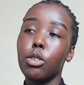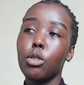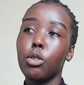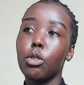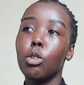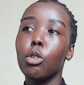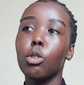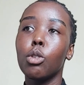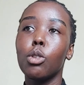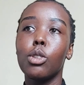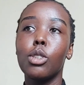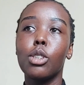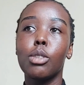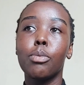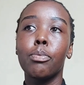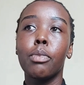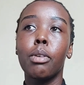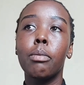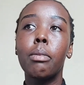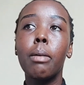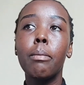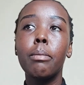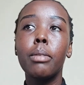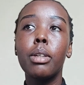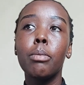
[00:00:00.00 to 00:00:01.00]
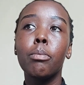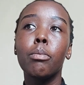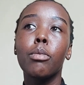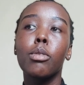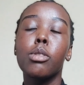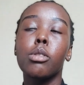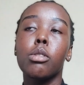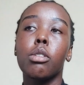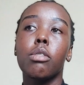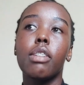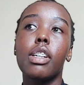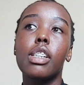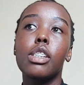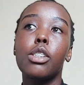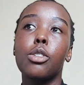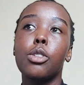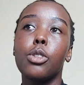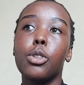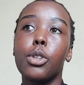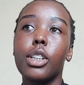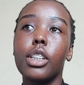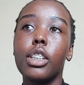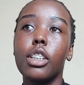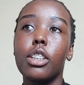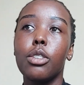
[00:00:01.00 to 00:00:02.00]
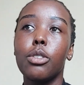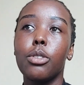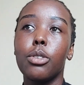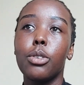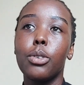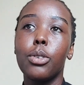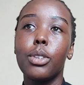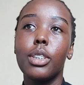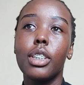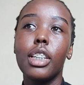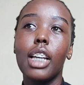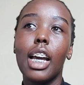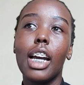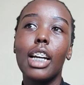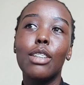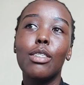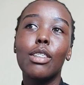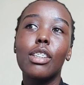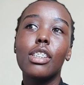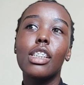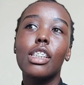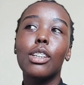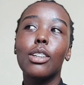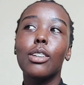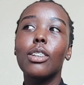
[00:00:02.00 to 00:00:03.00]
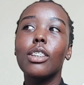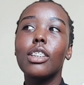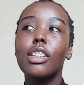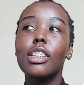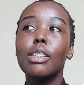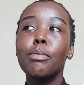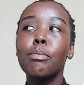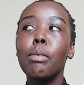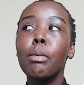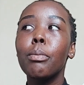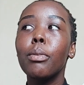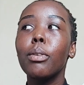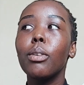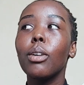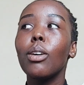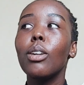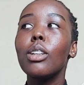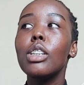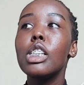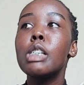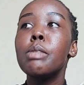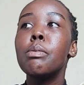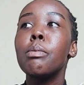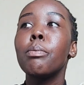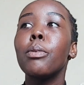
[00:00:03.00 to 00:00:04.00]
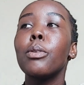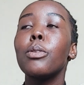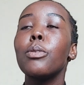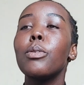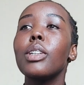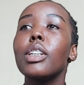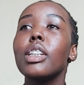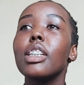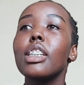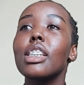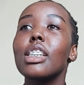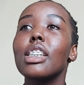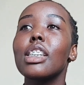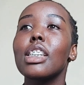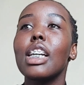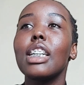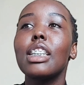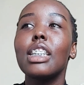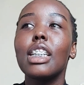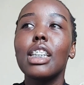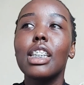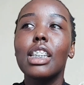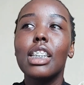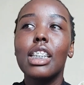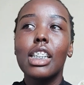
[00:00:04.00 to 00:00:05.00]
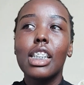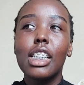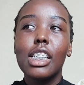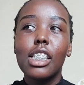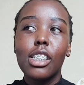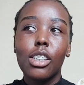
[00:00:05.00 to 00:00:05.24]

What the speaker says: to know, because probably most of us join into uni and they're seeing all these people doing certain things,